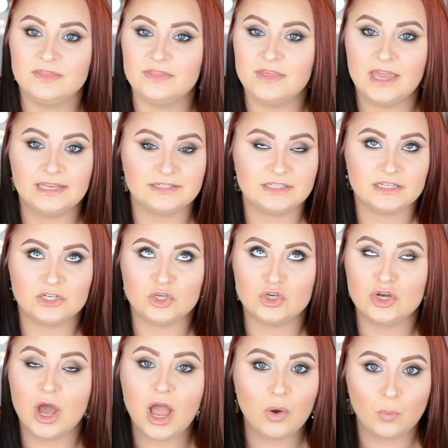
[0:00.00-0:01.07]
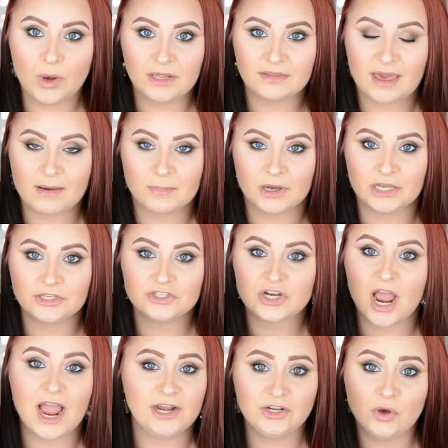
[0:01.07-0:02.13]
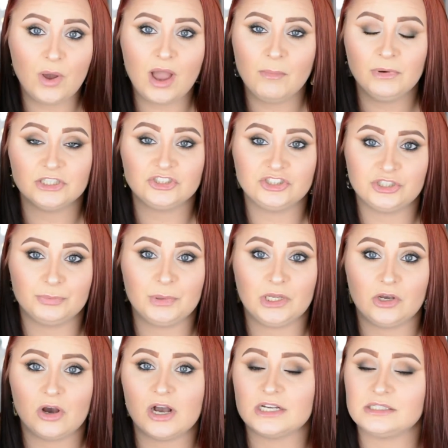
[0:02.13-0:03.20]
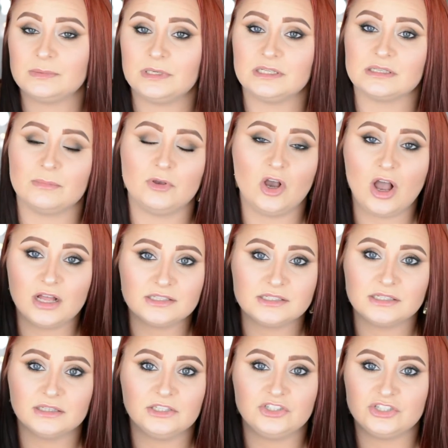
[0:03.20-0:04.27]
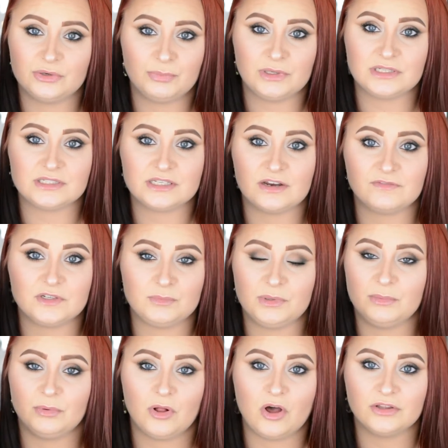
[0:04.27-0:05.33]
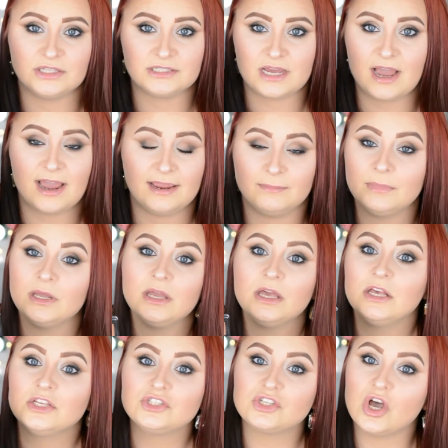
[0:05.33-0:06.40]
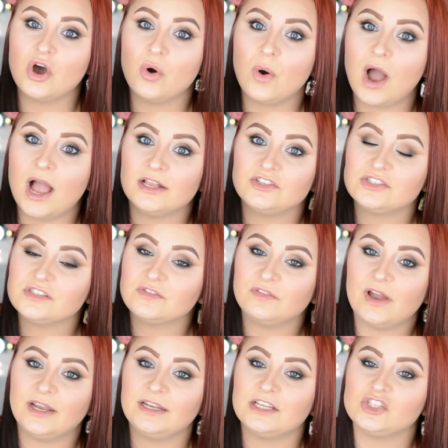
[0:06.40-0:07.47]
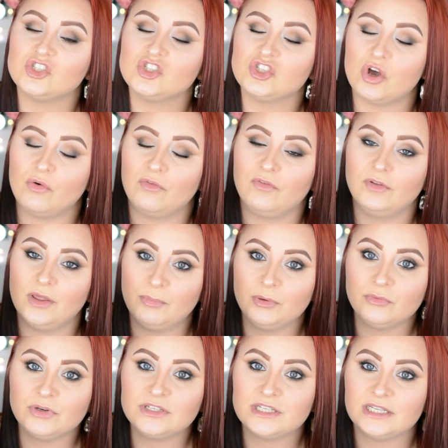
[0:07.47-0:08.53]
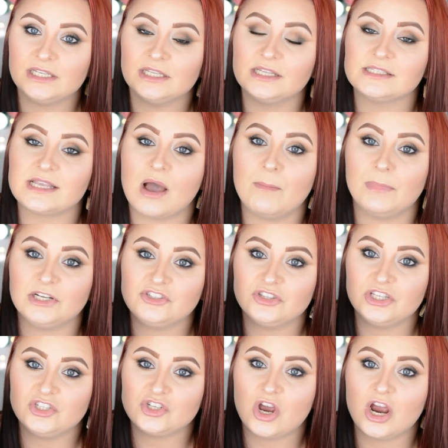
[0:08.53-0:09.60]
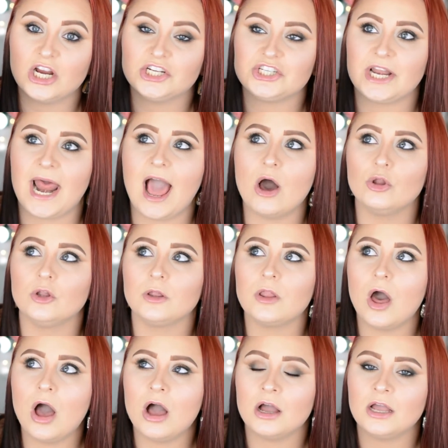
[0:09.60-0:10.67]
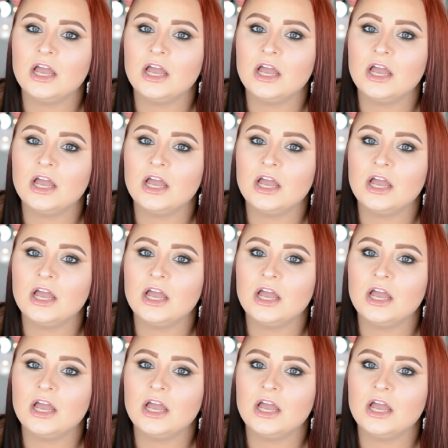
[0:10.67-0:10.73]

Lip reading: It did not weigh that much. I know how much shipping costs because I'm constantly shipping stuff to people all the time. So I just find it so flippin' ridiculous how much they charge and how long